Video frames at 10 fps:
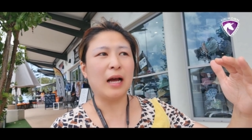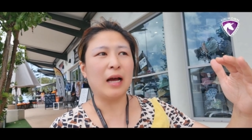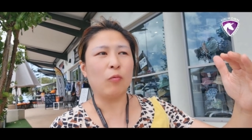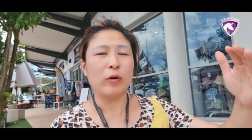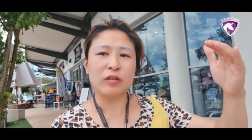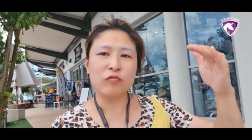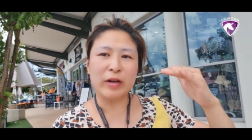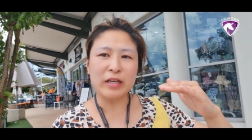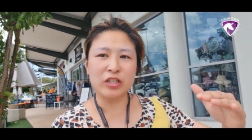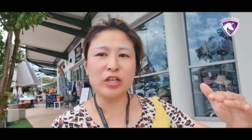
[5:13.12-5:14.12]
uh, when the
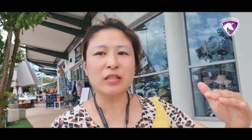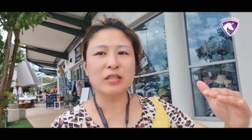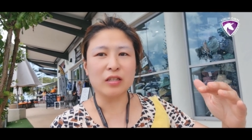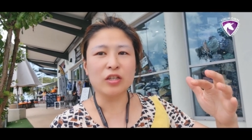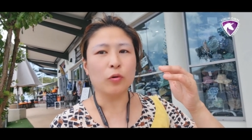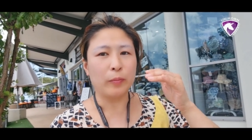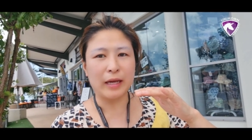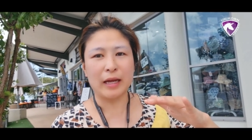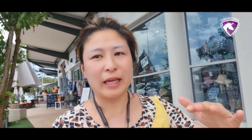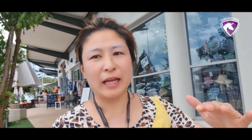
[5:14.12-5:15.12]
rent adjusted, you'll be
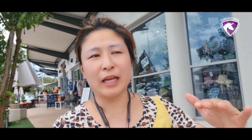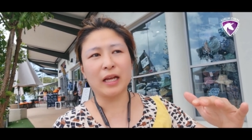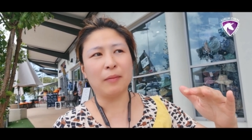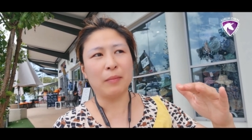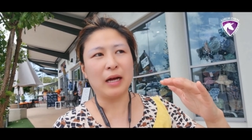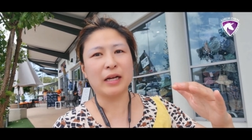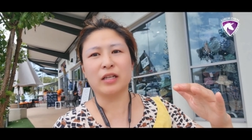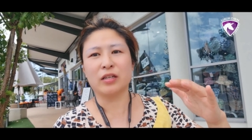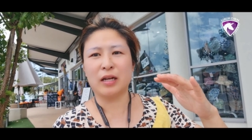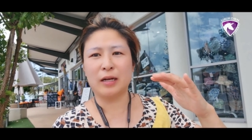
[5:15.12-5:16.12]
getting a market